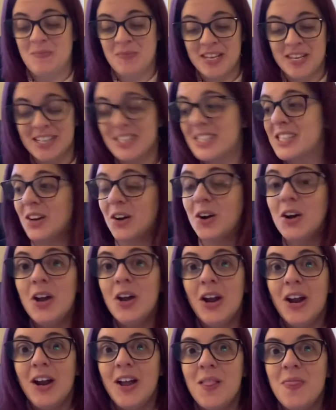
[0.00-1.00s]
So
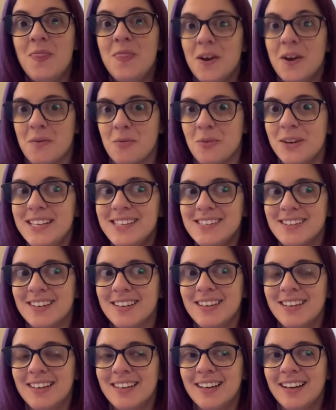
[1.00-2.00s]
the
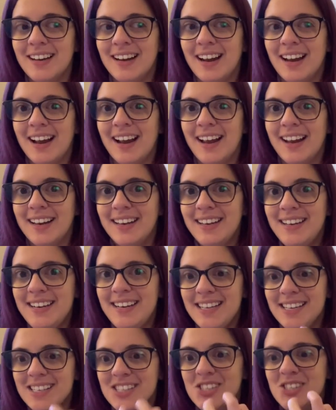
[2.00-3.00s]
reader
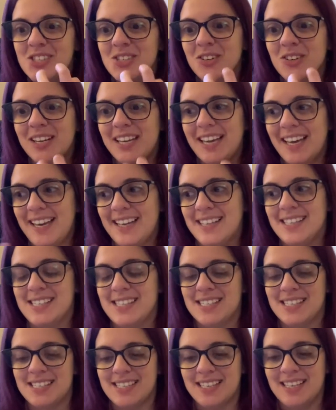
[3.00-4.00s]
needs to
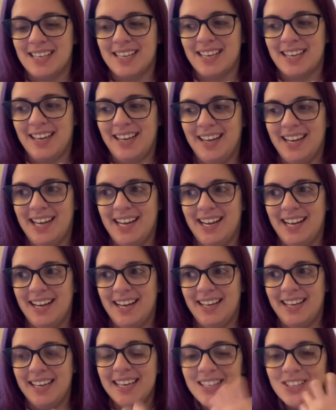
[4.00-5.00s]
get
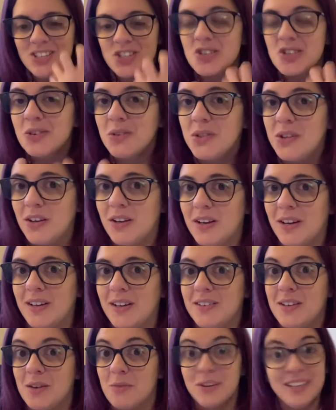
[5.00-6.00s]
into
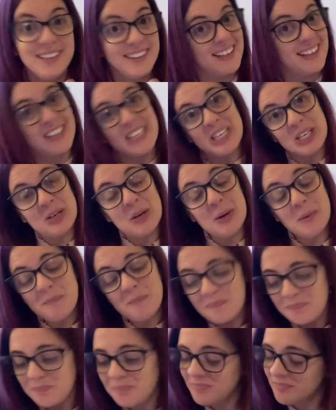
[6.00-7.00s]
the reading, you know?
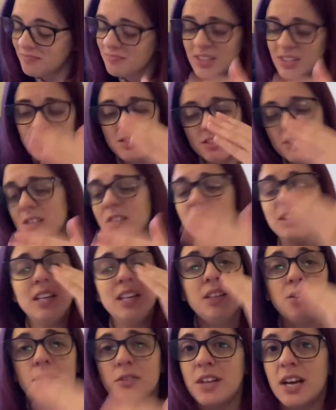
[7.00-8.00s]
So
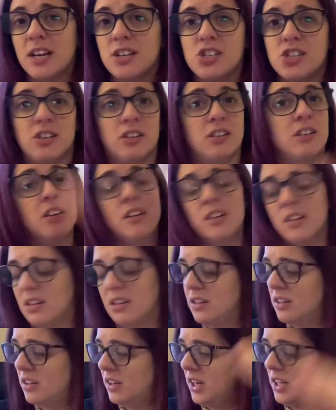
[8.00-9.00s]
introduction,
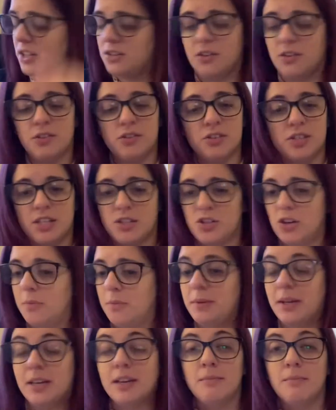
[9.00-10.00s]
introduce the
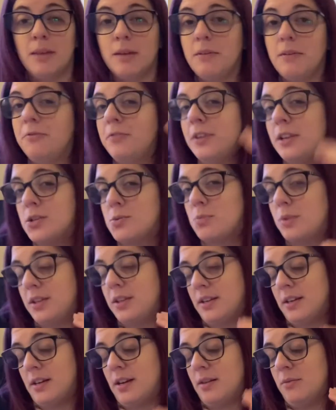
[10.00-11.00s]
topic, maybe finish with
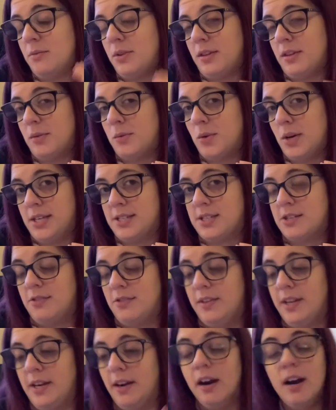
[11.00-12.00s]
a question
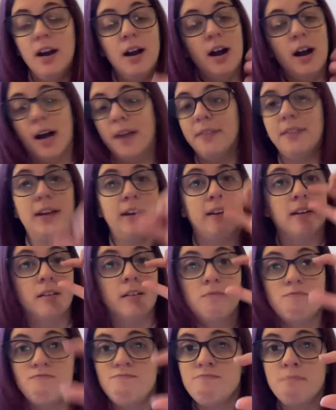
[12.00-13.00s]
there. And then
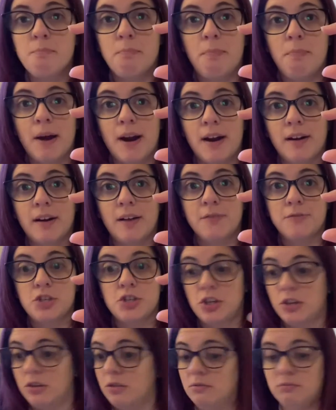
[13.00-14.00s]
paragraph
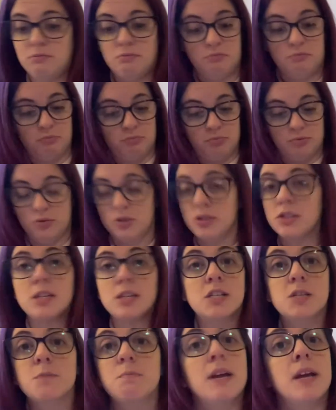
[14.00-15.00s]
2, just
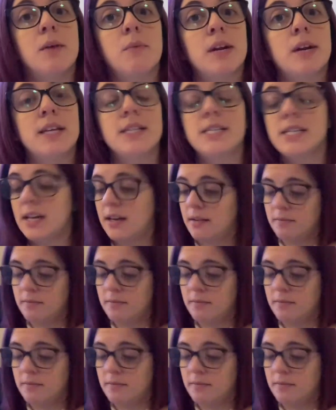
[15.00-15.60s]
explain one idea.